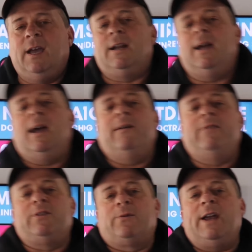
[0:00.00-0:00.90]
And I have
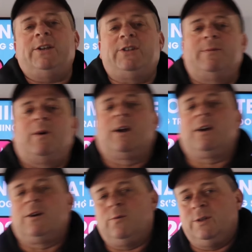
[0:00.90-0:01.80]
a duration
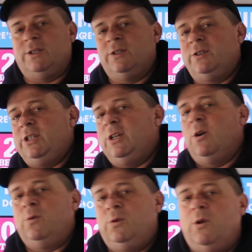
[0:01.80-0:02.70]
marker, which is
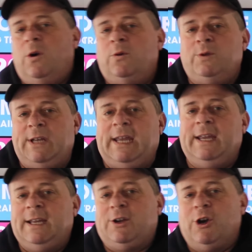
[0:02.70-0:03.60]

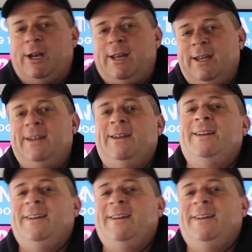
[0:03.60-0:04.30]
GOOD. Good.